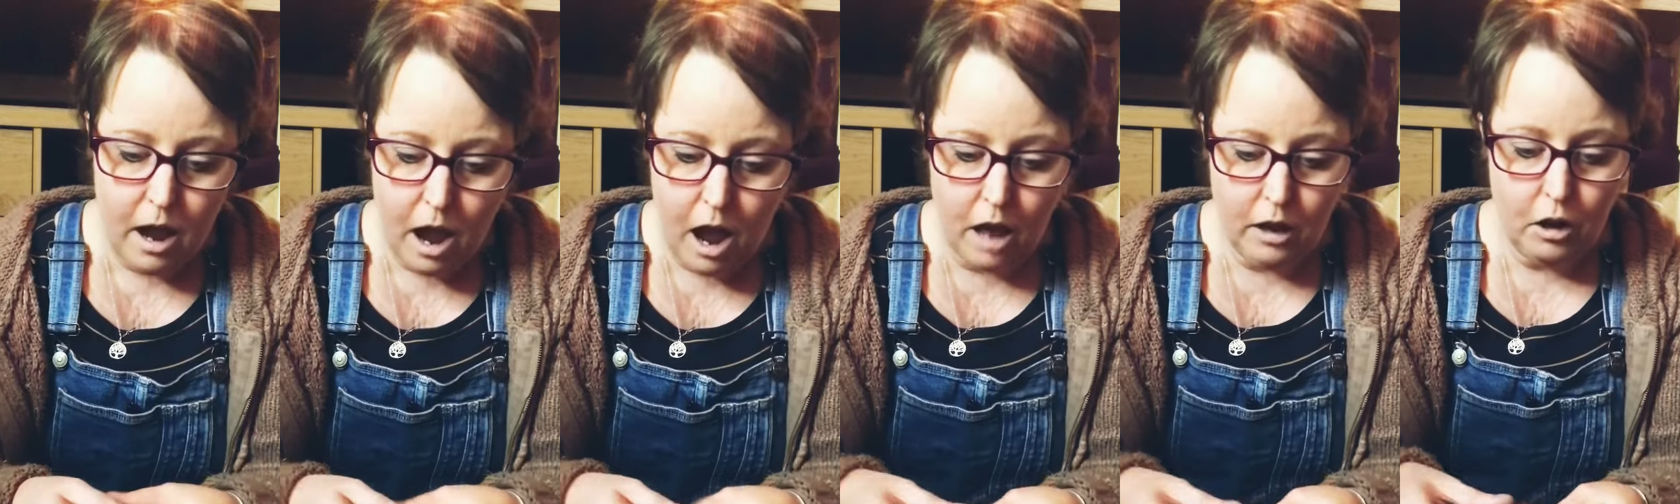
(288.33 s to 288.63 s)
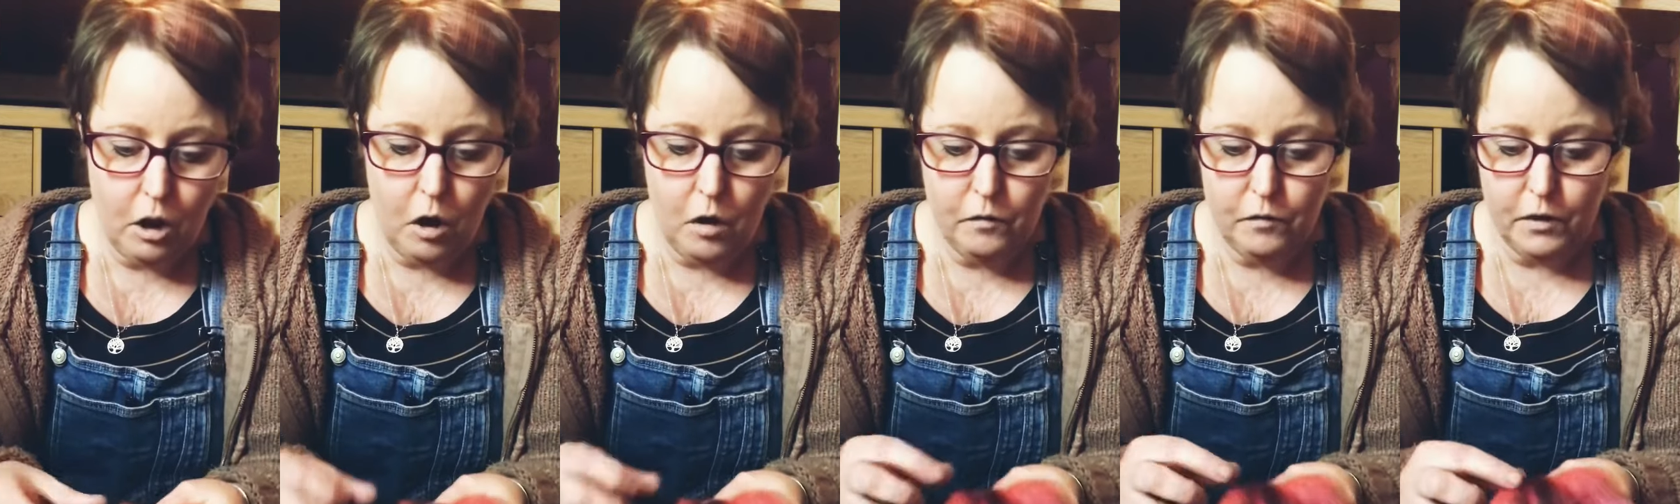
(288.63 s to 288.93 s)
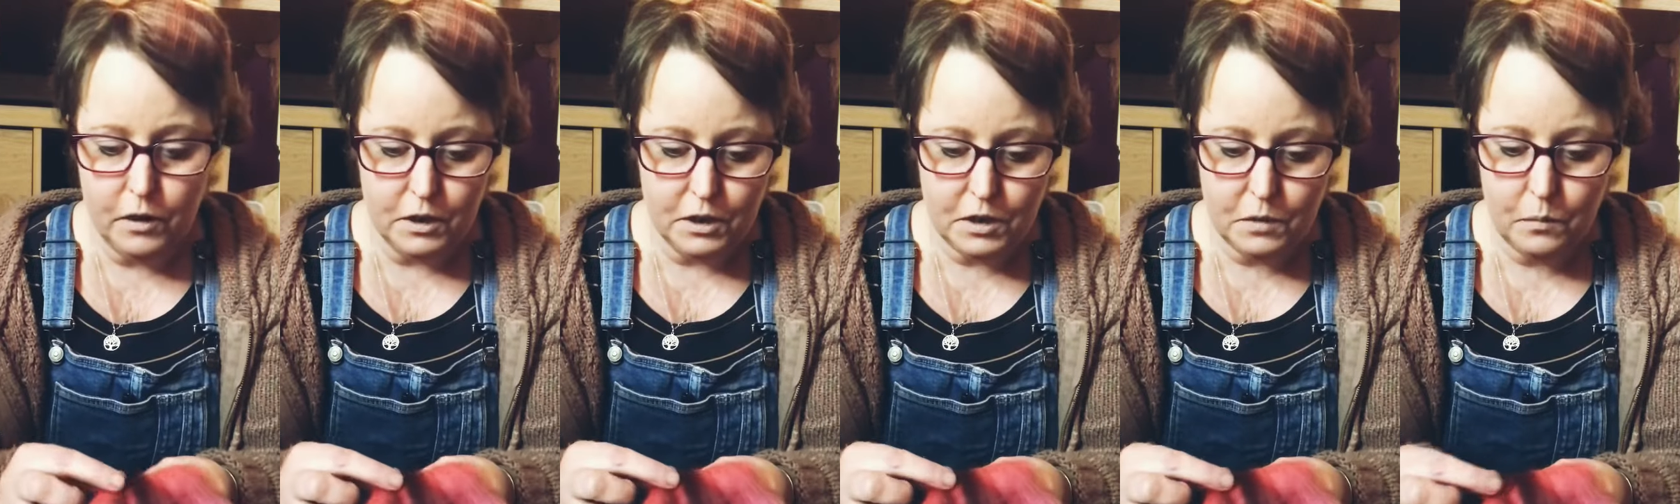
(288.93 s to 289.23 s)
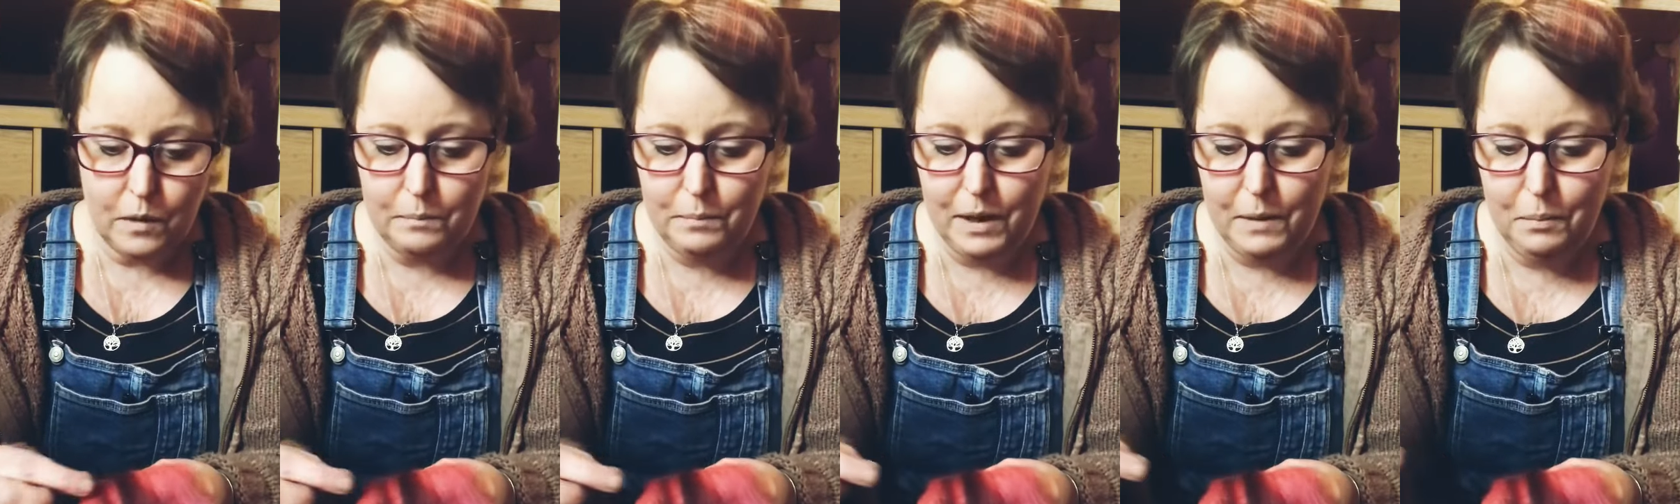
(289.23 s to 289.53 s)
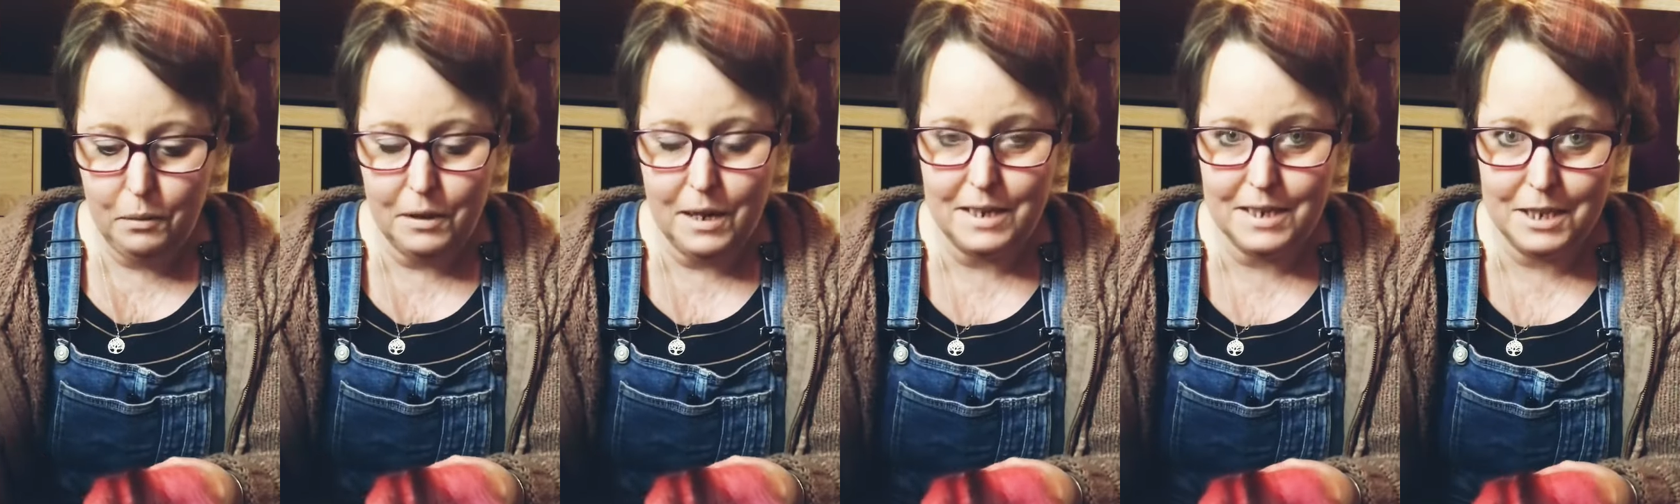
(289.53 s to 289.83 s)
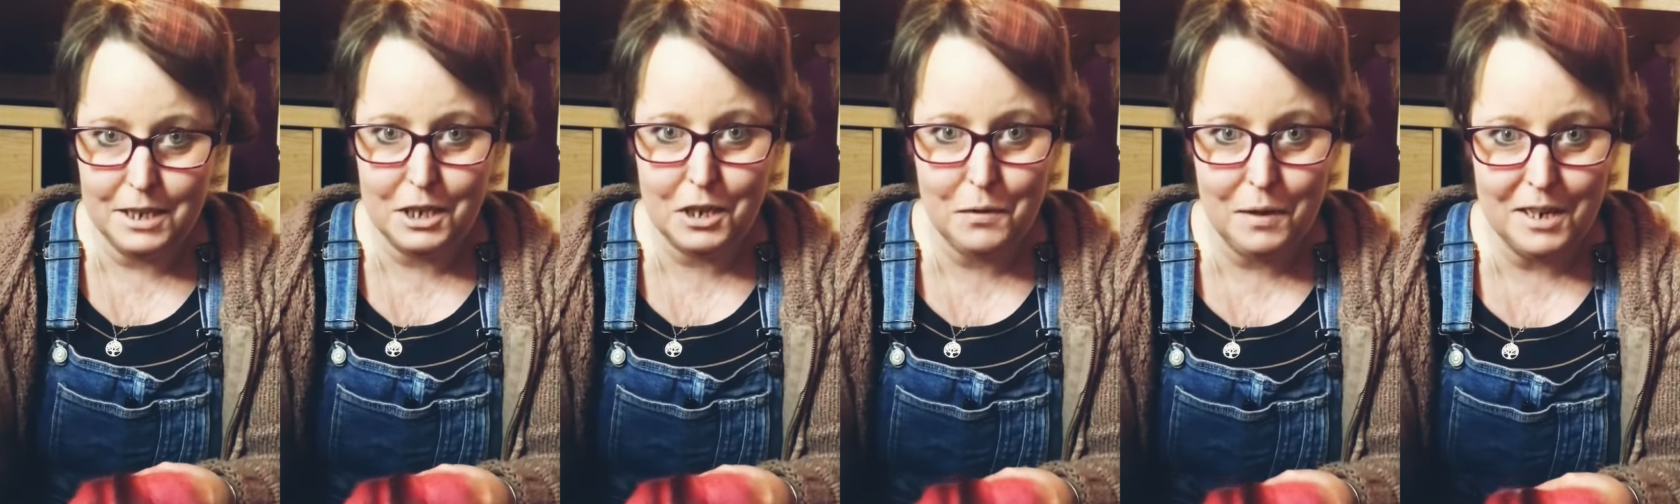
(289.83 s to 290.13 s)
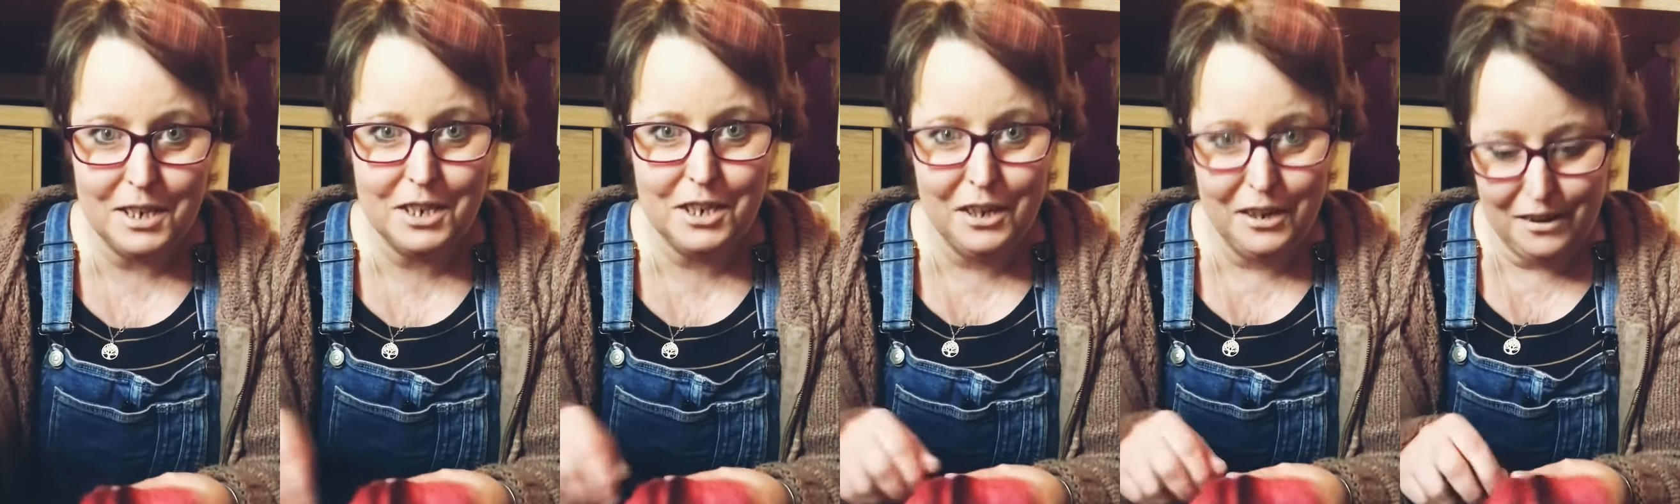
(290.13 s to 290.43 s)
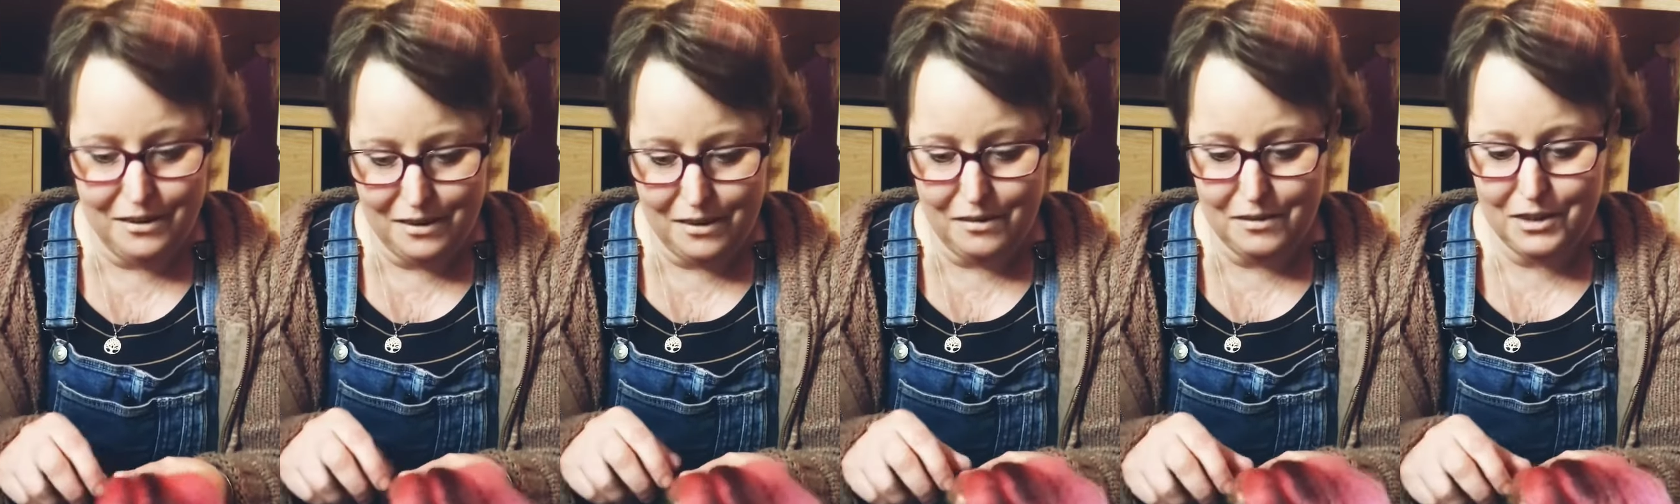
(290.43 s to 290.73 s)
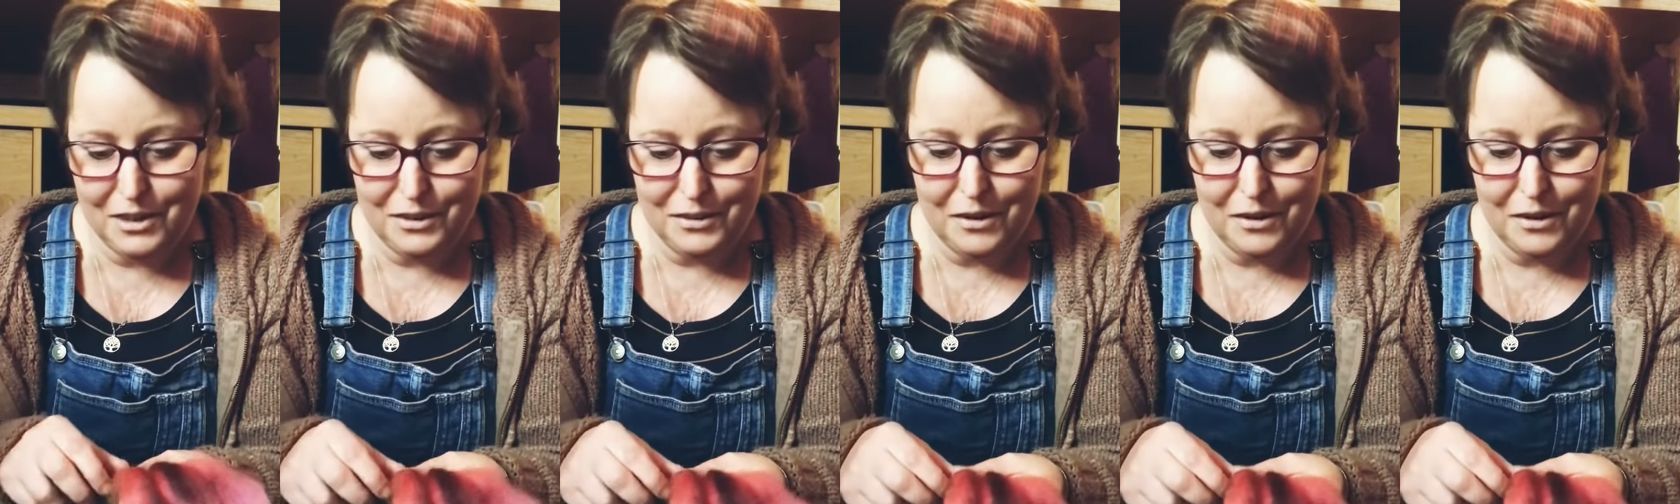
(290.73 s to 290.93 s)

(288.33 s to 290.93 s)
A lot of us, when people ask this question on